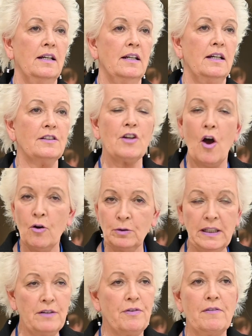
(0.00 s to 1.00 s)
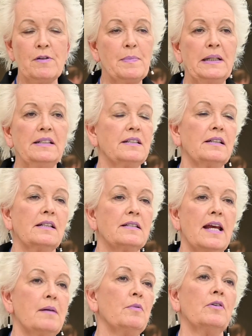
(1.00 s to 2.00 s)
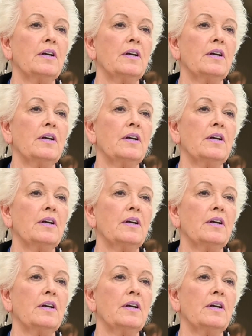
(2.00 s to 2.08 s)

because only if everybody's at the table